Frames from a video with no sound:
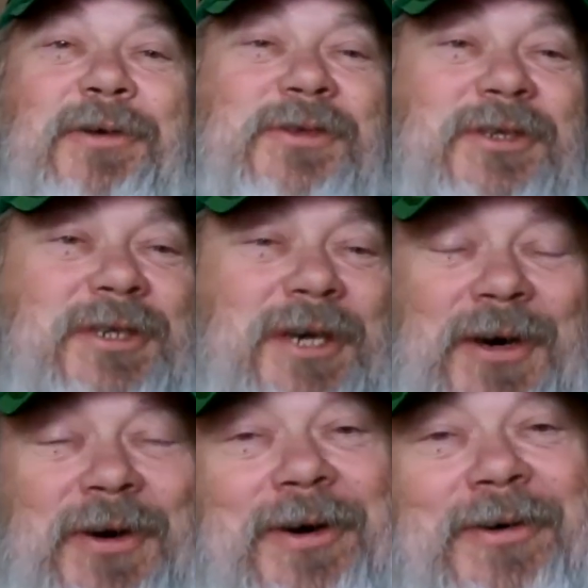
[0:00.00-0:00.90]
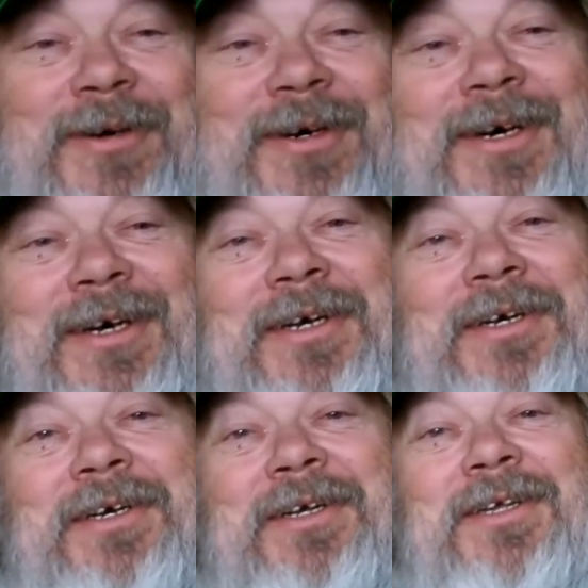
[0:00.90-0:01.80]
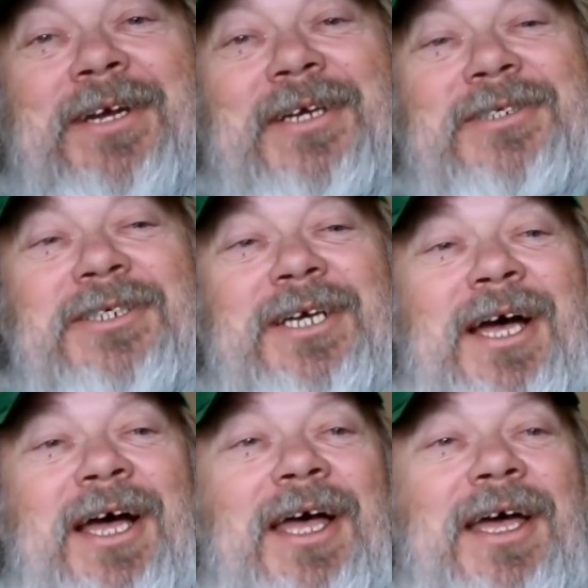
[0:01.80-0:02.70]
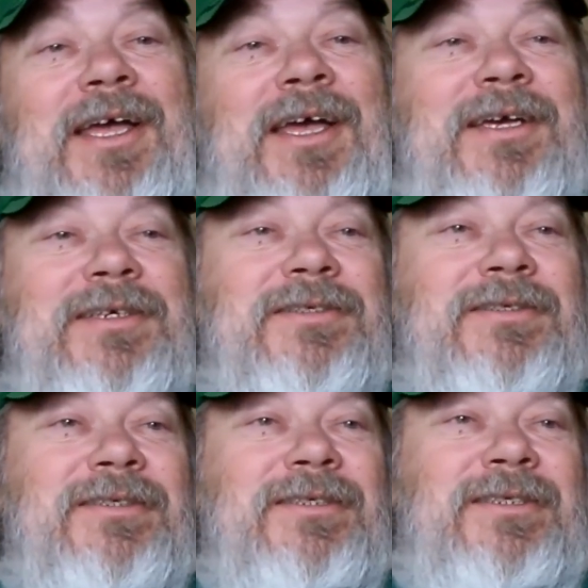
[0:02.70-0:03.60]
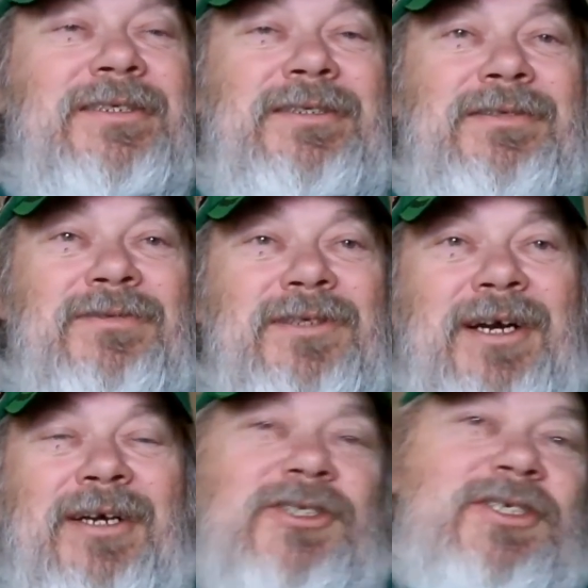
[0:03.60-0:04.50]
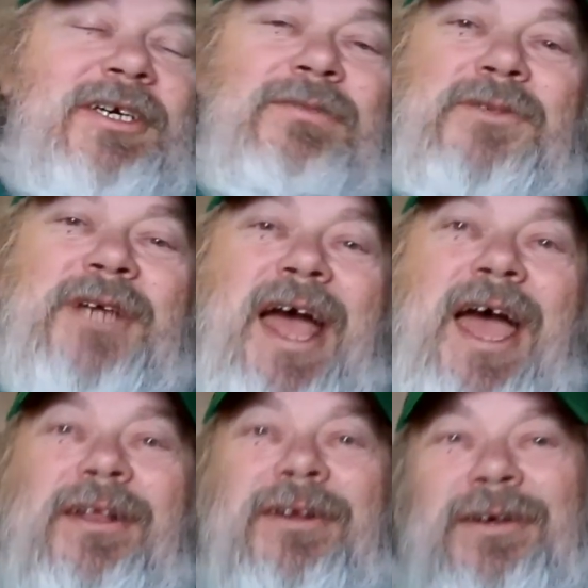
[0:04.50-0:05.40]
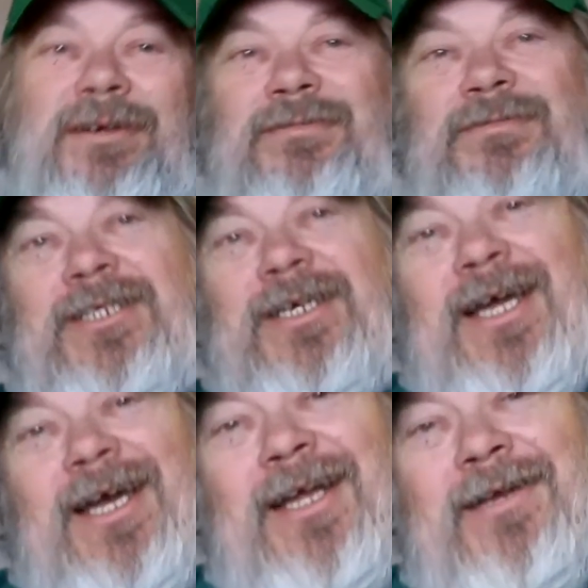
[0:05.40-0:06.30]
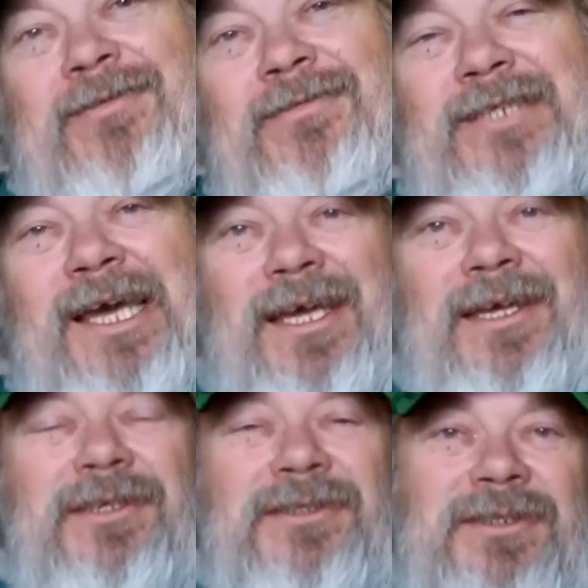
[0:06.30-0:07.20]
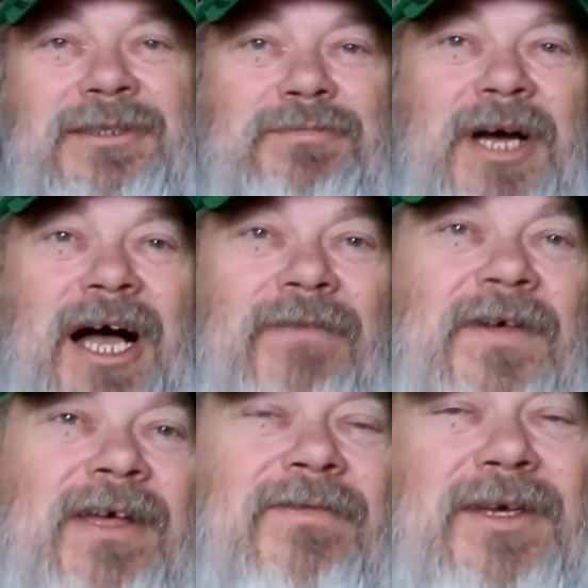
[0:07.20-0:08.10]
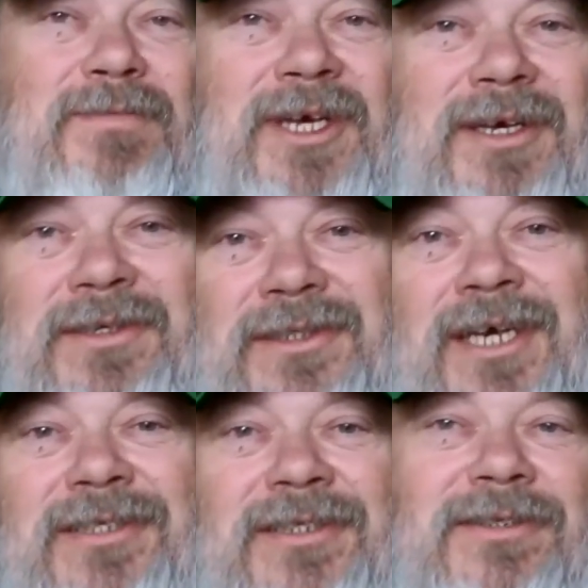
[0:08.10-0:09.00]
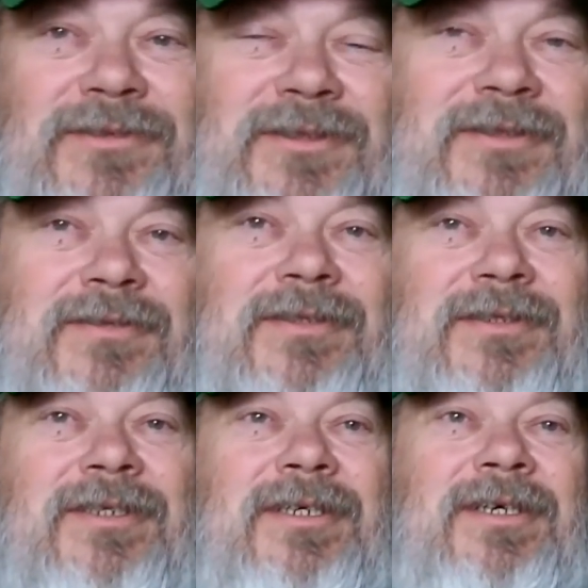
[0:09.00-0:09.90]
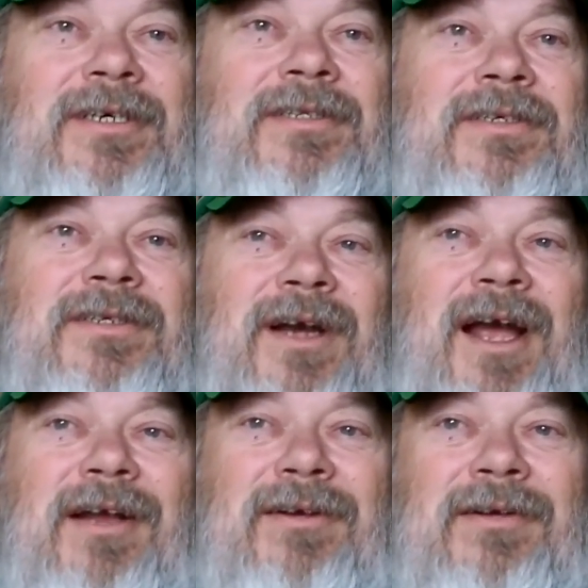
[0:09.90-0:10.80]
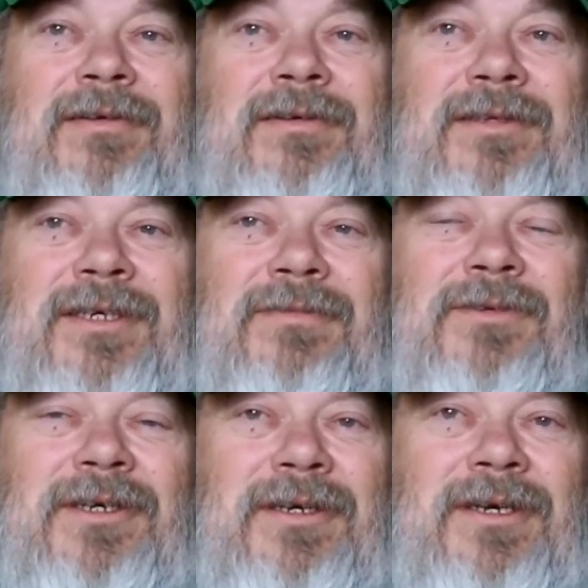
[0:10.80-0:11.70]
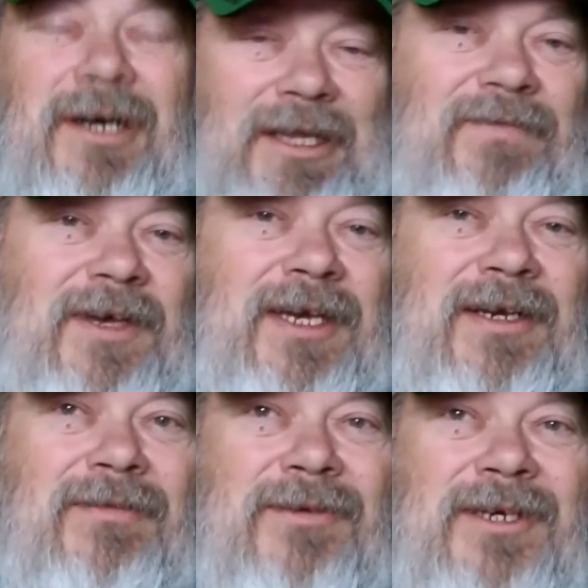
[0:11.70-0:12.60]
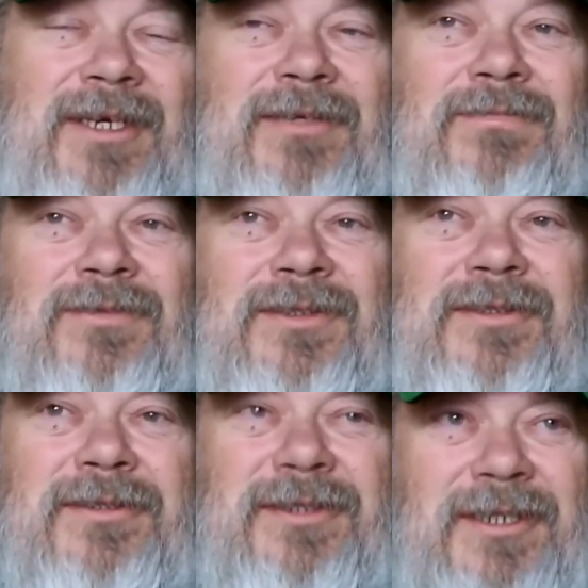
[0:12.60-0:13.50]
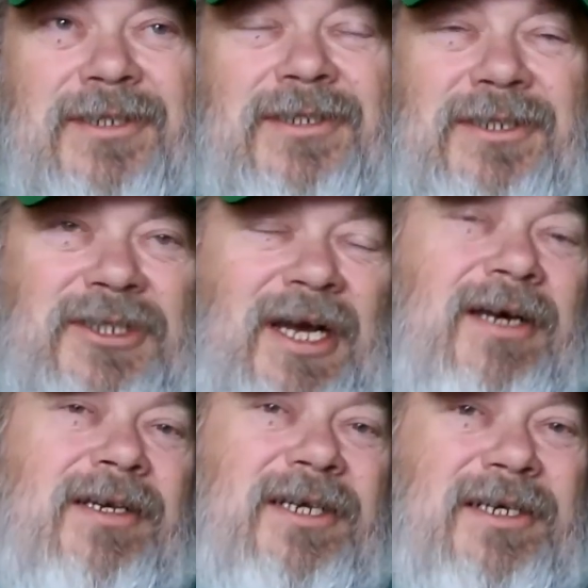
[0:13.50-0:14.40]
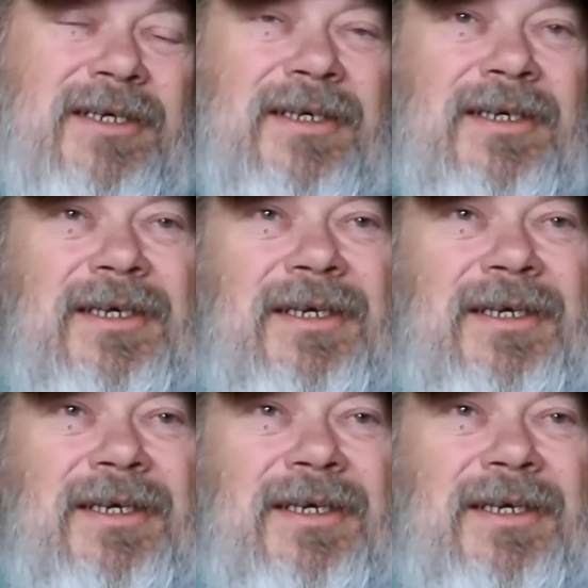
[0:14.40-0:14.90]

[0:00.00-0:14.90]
So there she hung. Well, our scoop tractor, we had taken the scoop off of it, because that's also the tractor that we cultivated with, was the sixty John Deere,